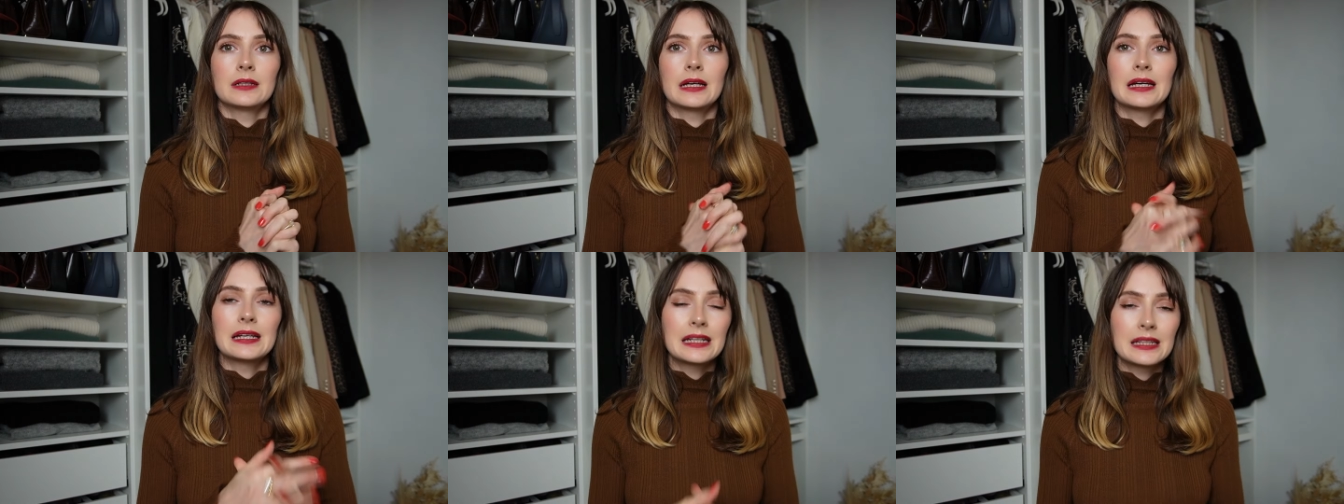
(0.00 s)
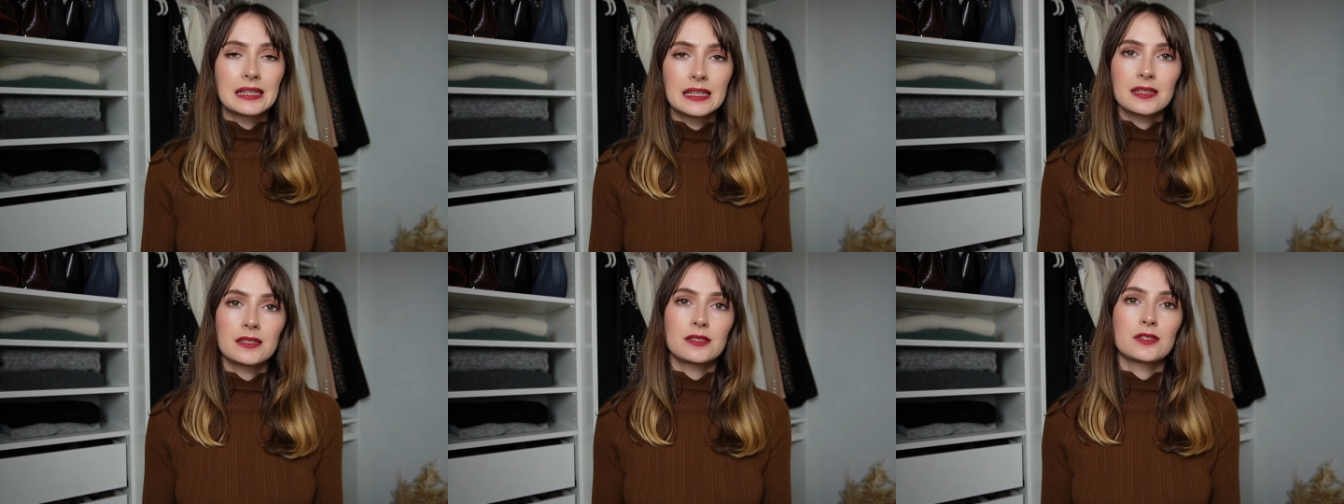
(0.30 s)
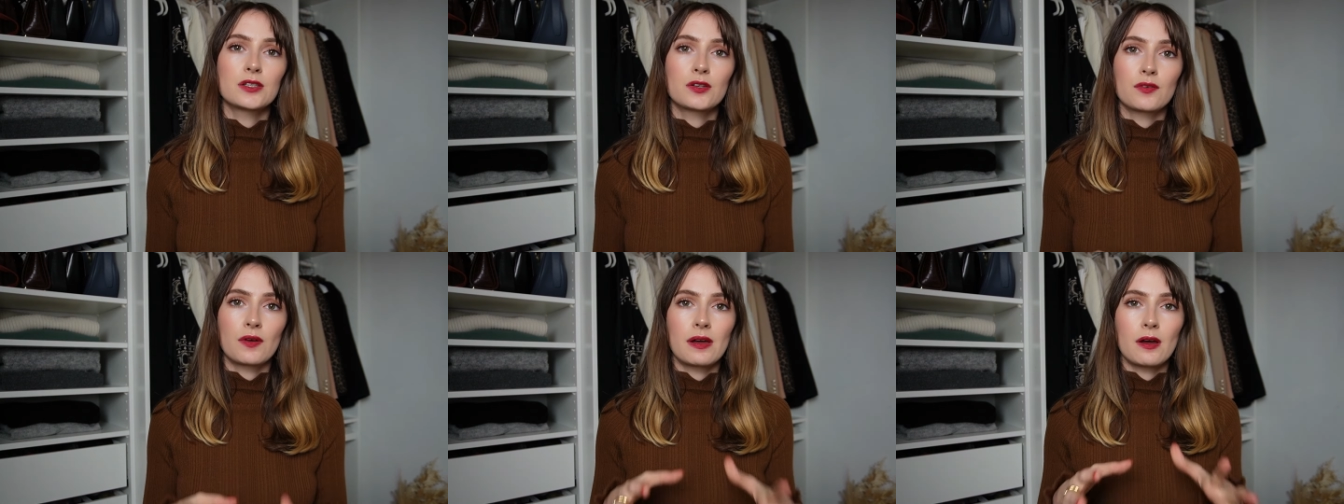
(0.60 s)
and I think this
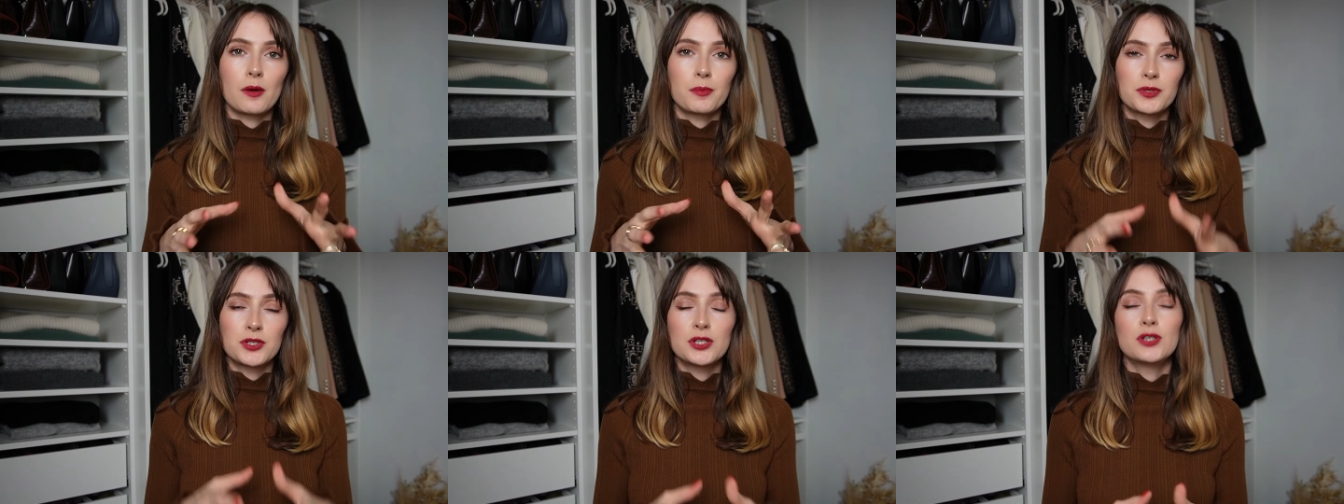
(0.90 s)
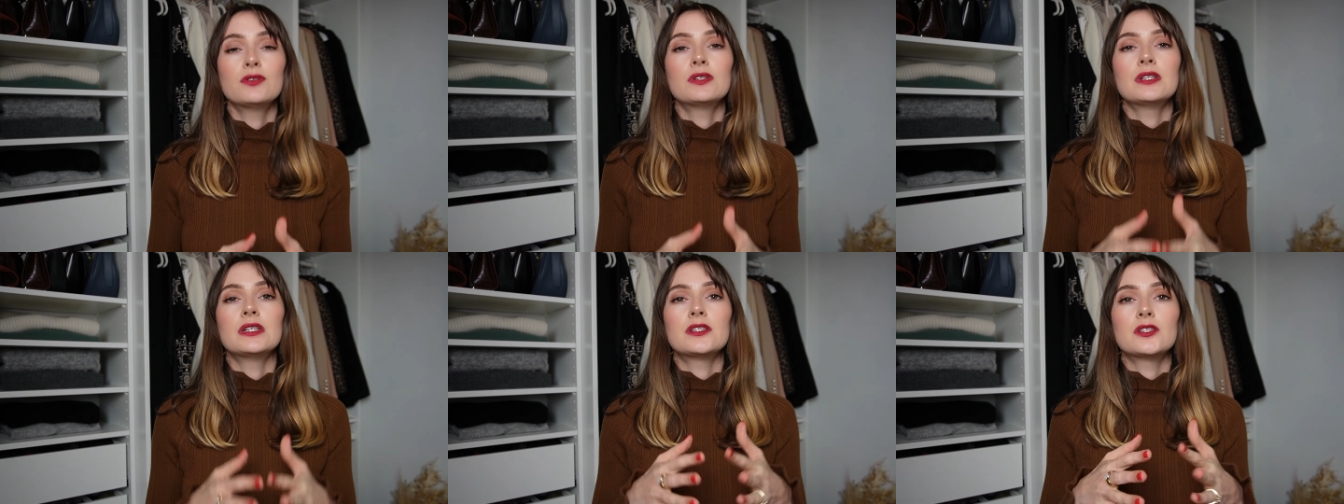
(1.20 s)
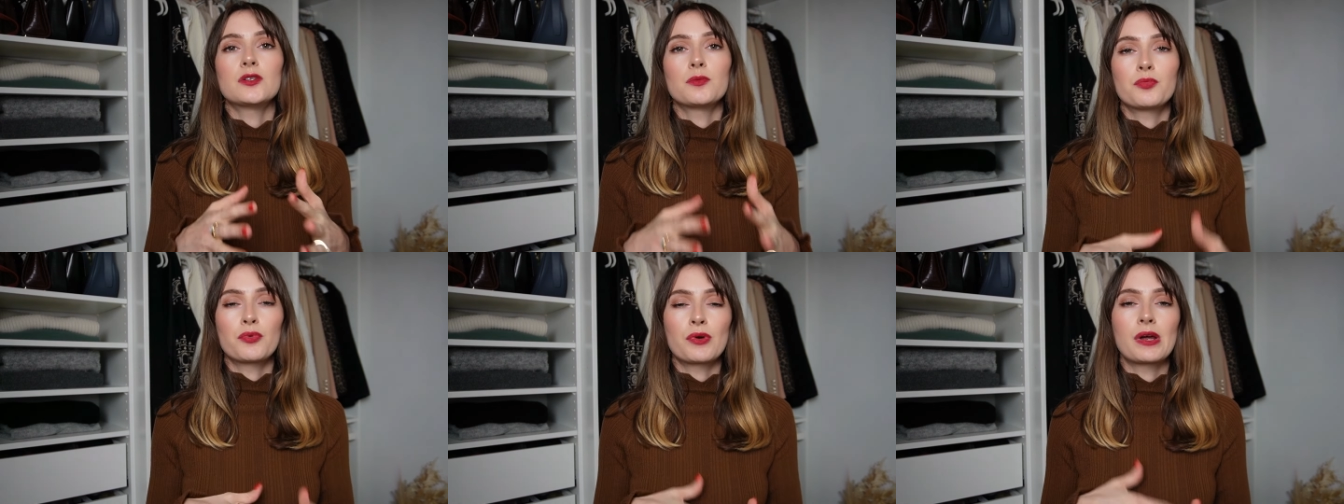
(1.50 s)
is a great opportunity
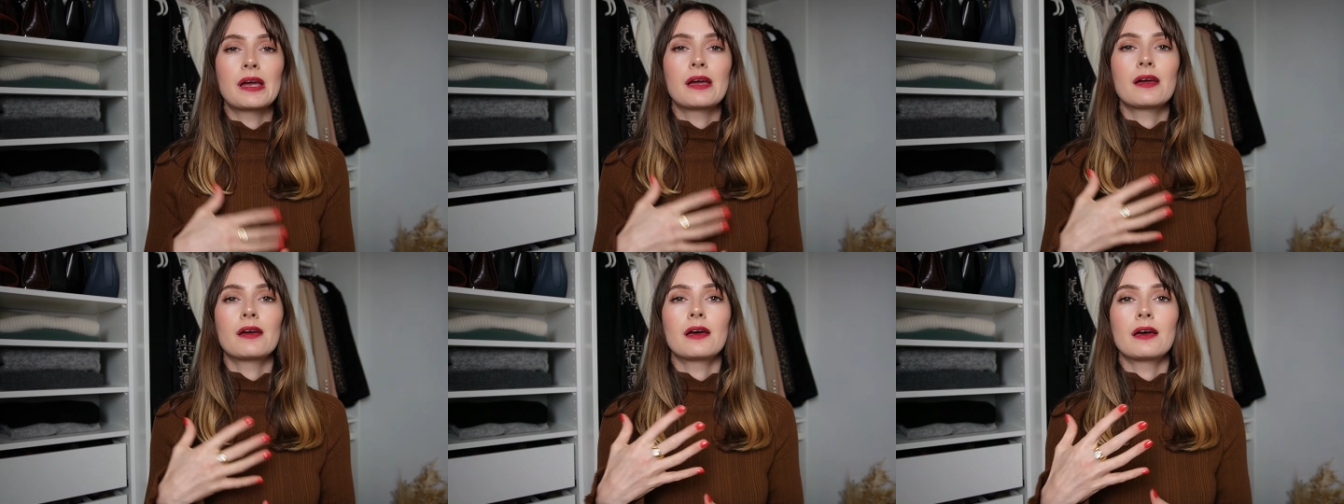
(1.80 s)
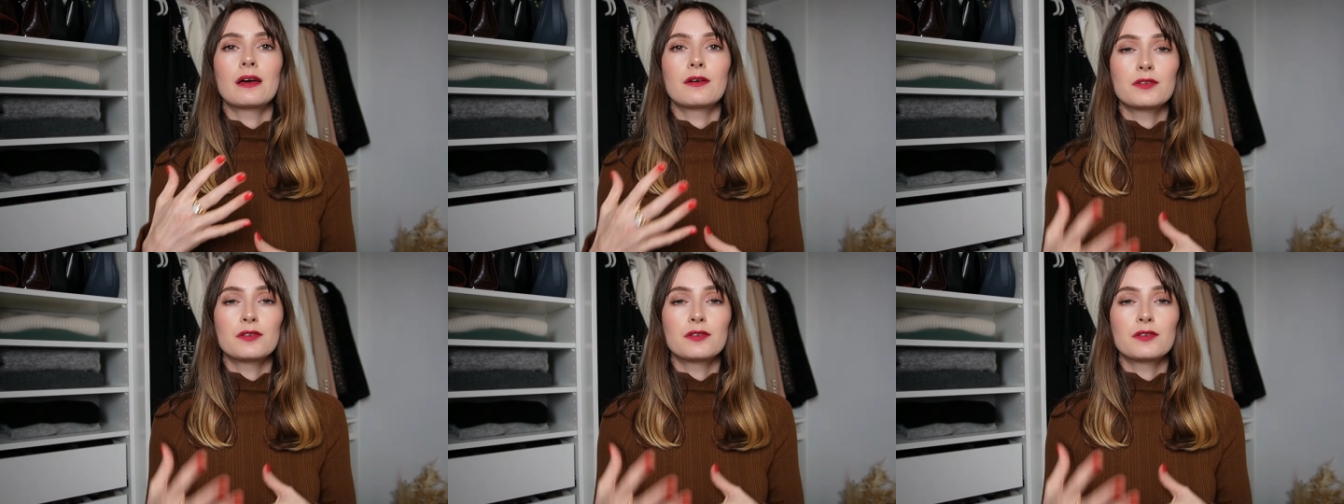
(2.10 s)
to bring